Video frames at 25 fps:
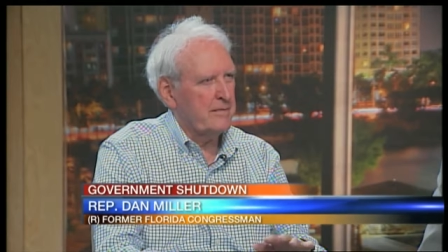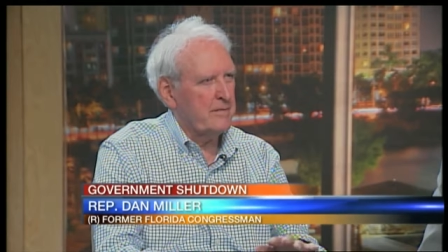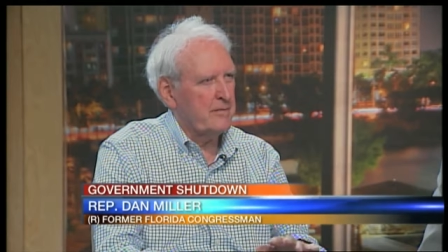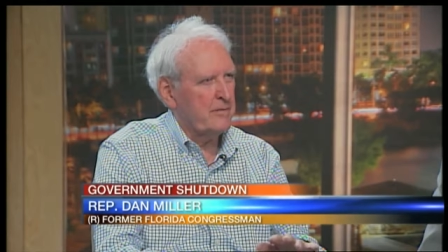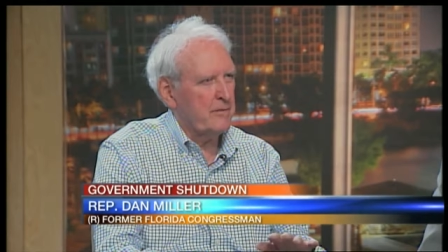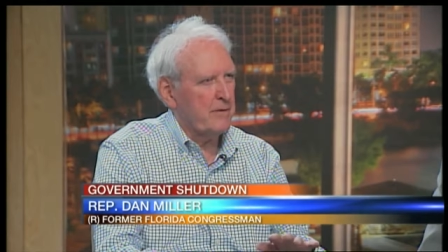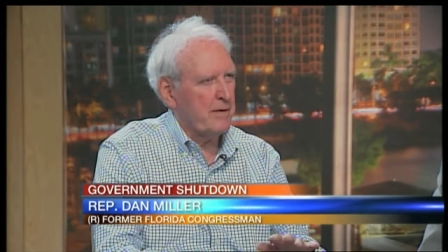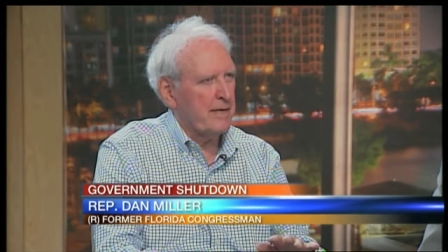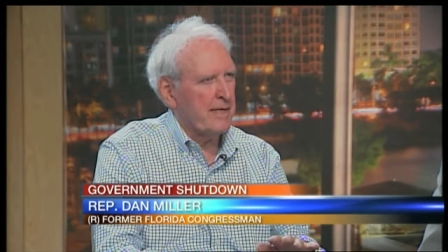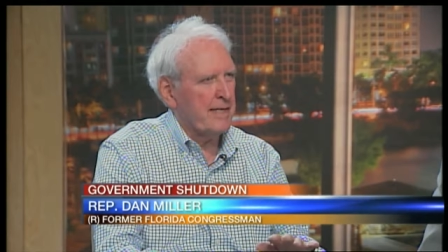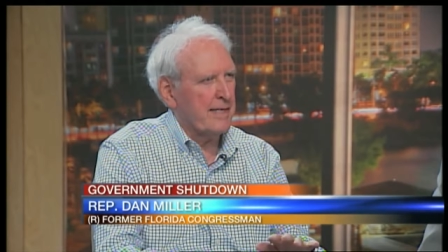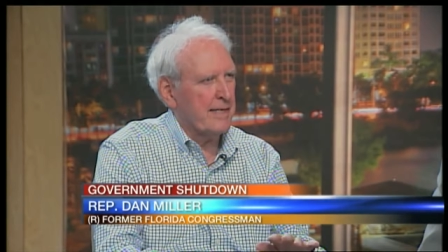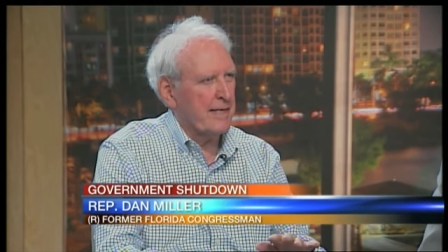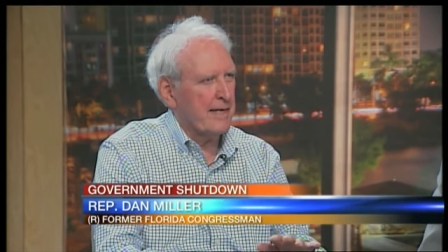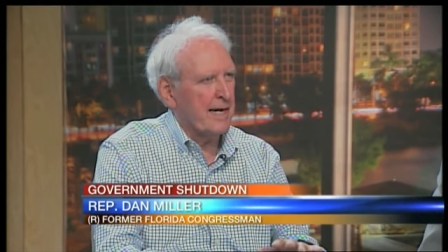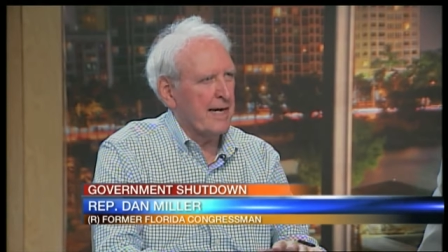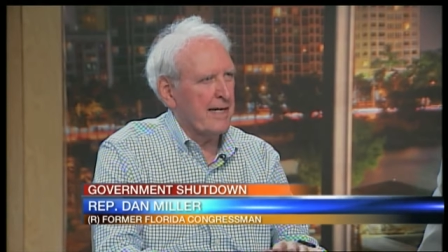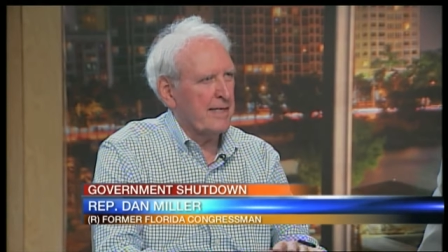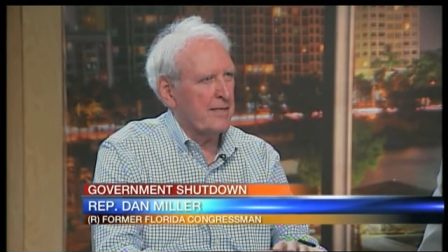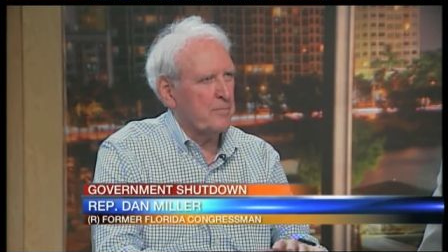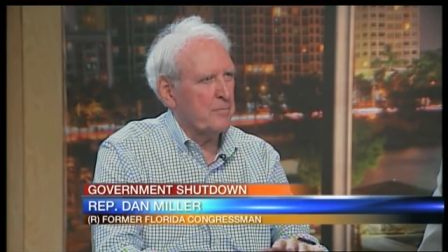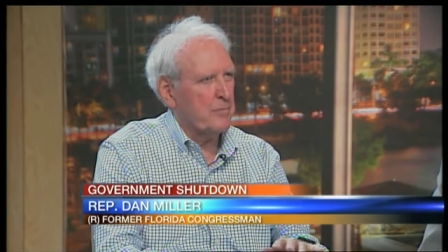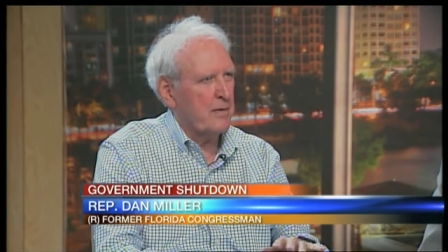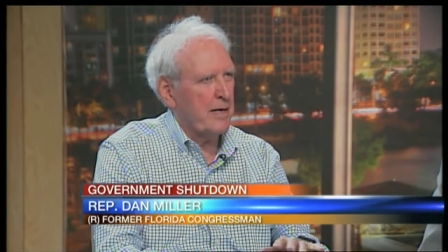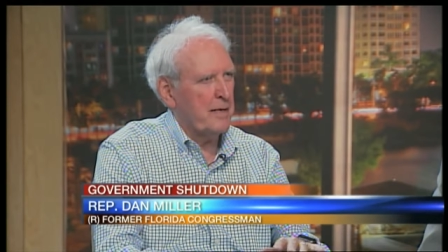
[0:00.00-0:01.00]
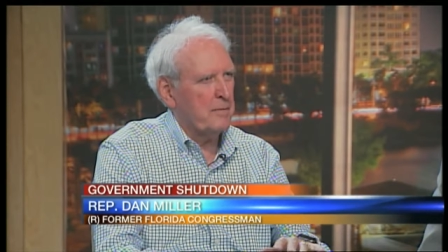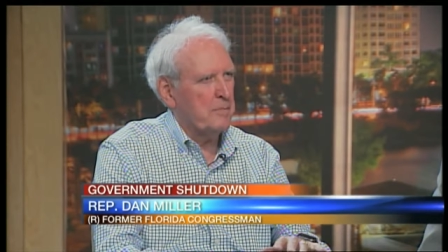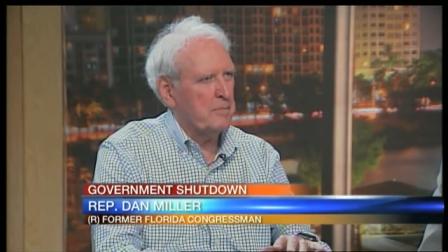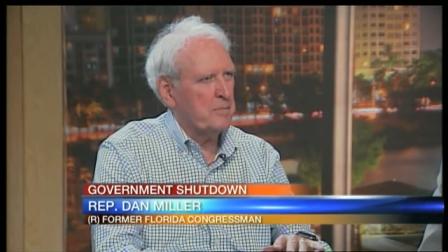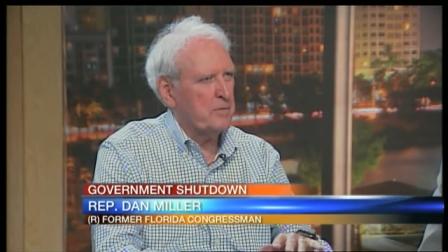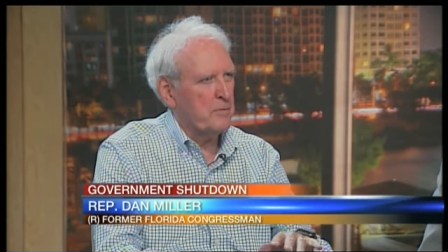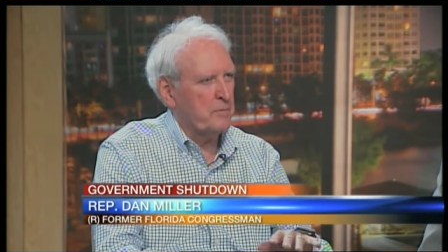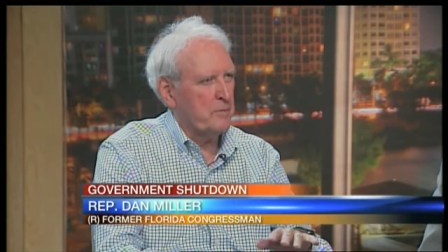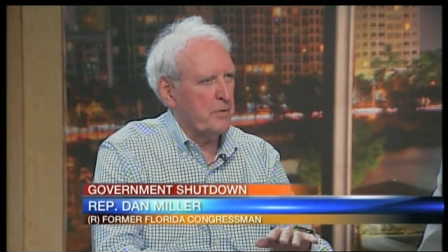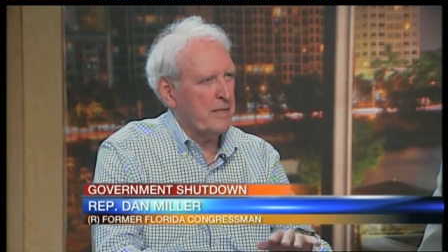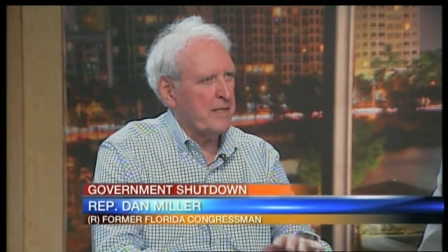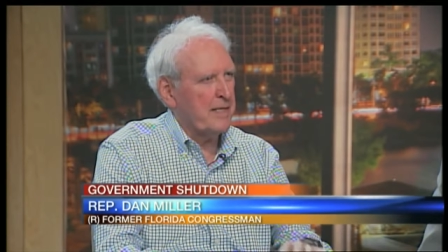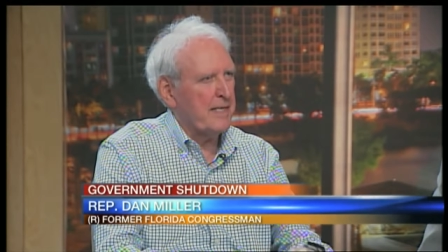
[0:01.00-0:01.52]
creating a lot of the
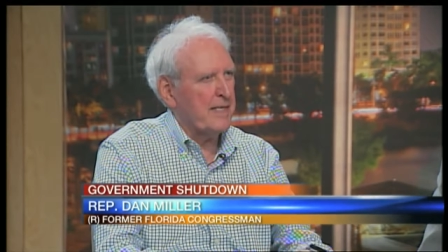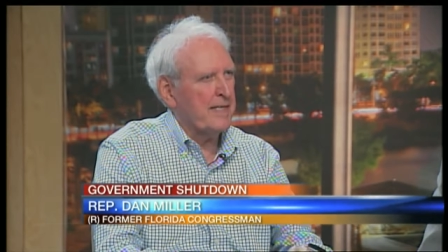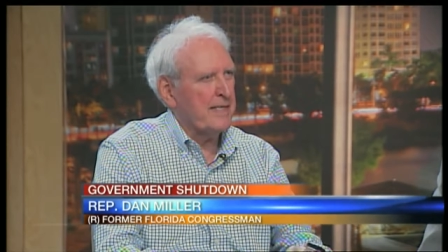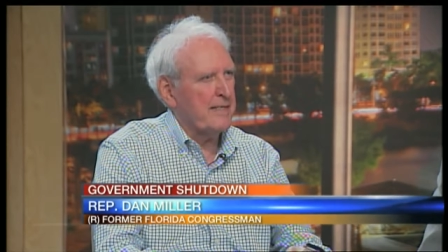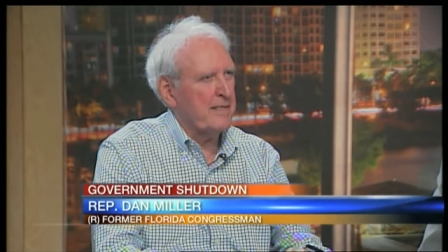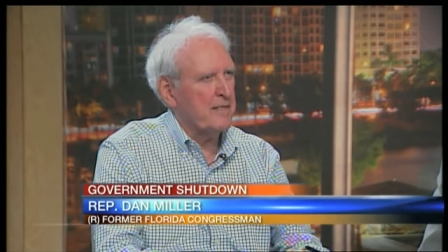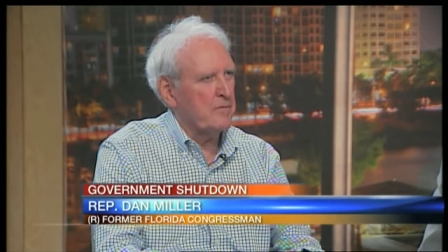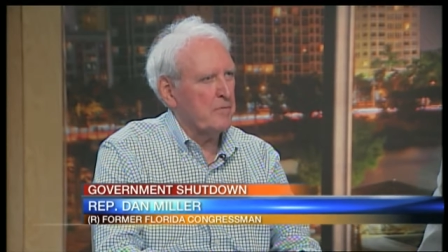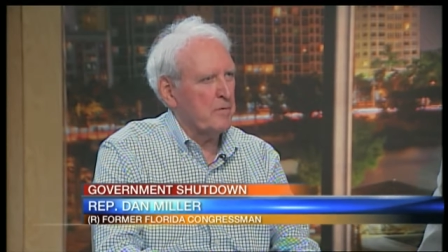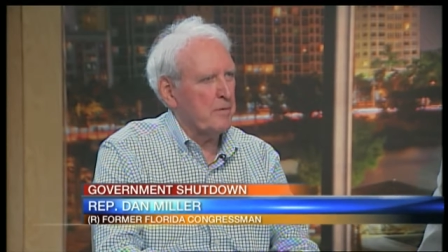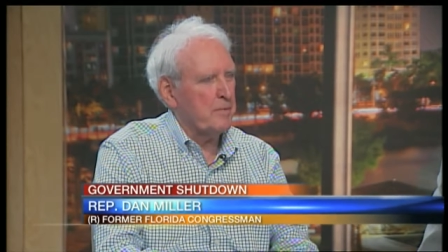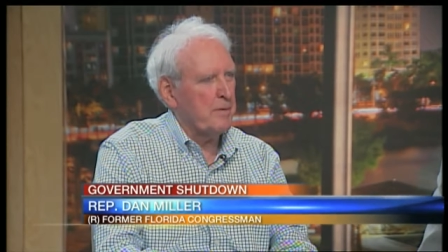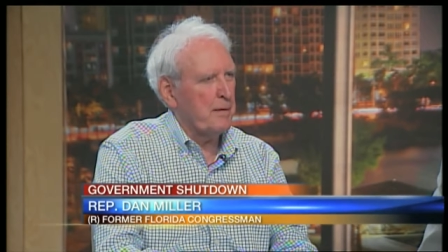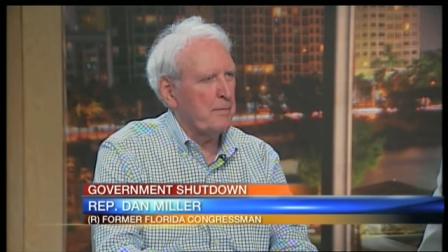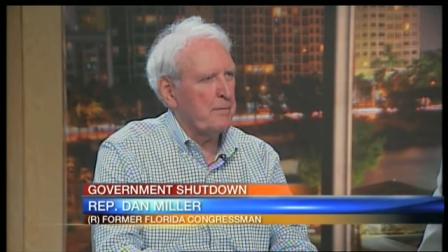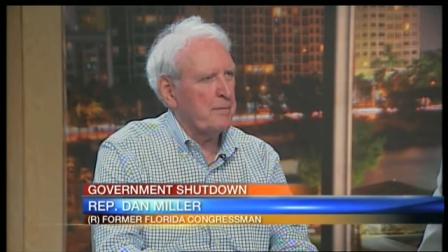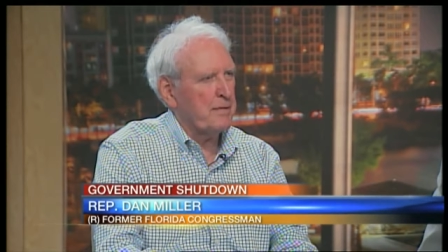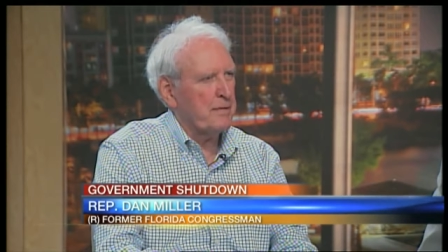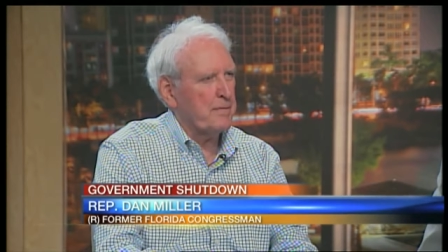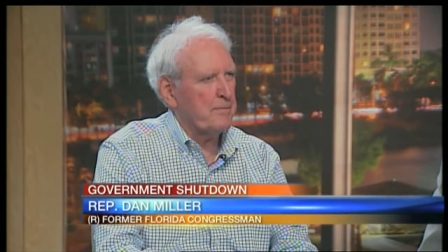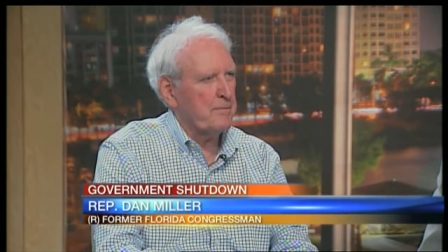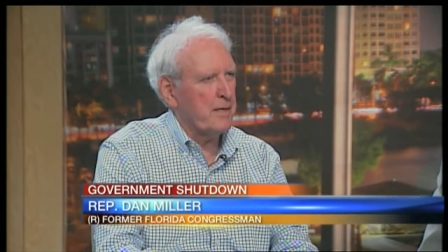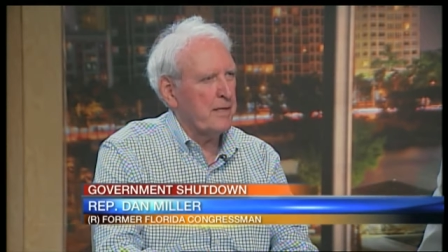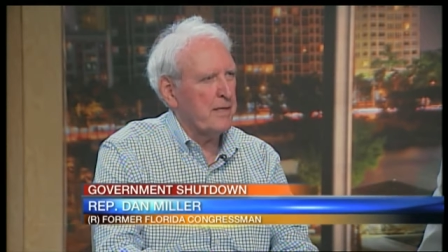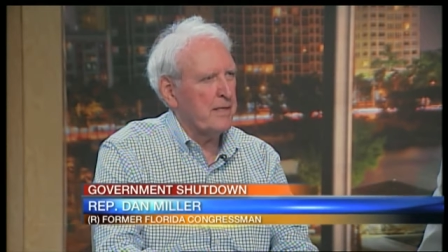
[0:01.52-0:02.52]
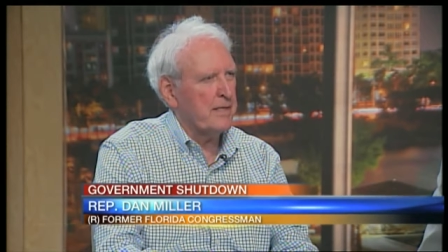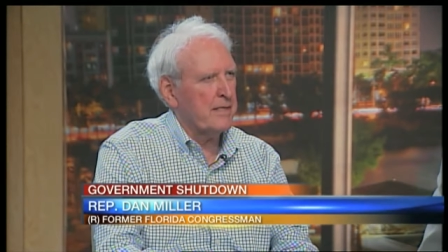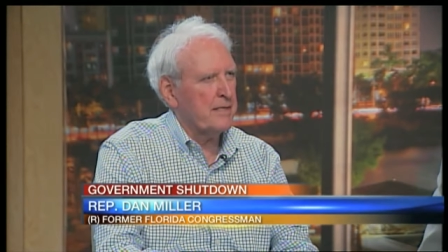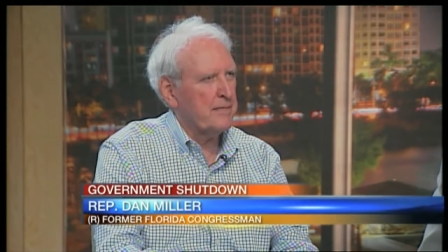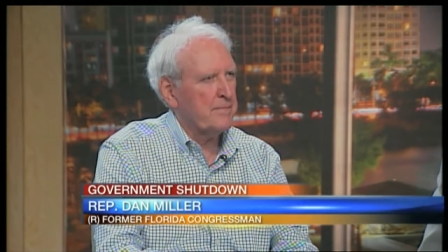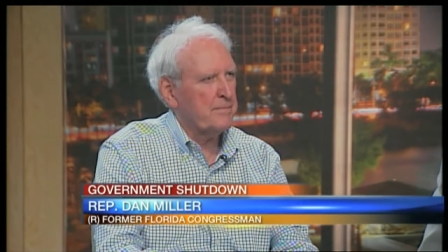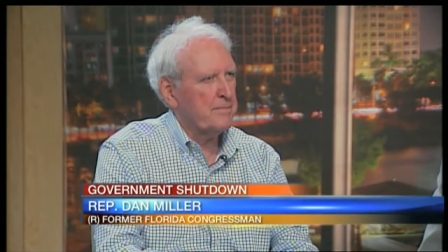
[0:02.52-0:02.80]
problems within the Republican Party.